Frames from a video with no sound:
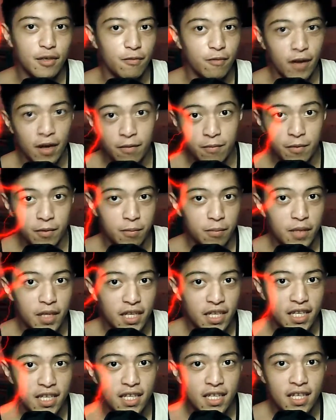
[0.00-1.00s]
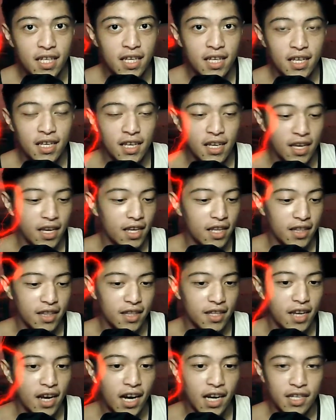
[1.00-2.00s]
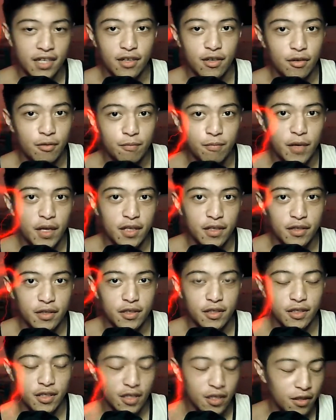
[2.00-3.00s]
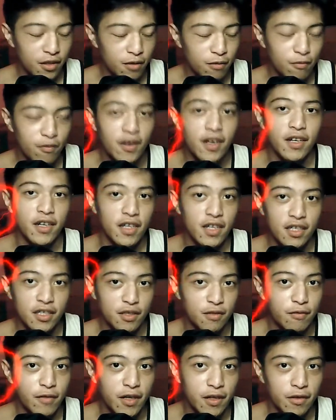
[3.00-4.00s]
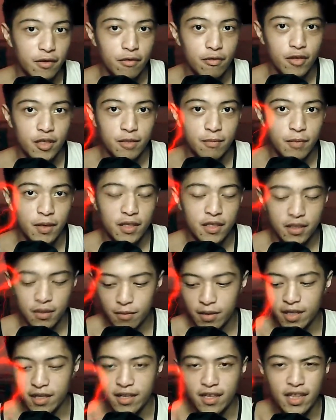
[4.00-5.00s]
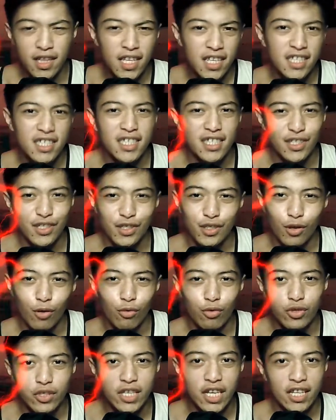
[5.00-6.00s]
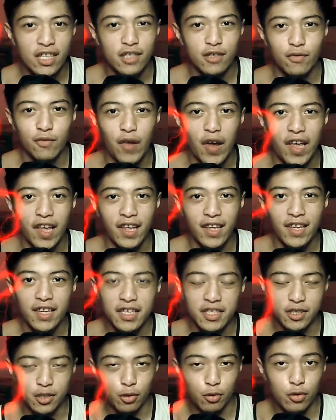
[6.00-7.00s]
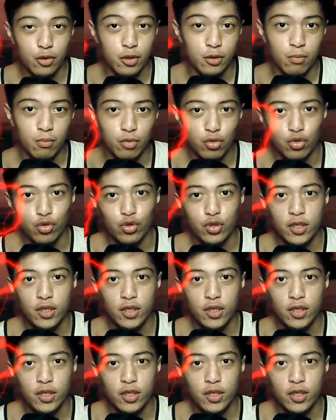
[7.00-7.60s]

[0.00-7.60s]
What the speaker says: Viper Mini and other competitors. It's very responsive, and the clicks is so satisfying. It's so smooth.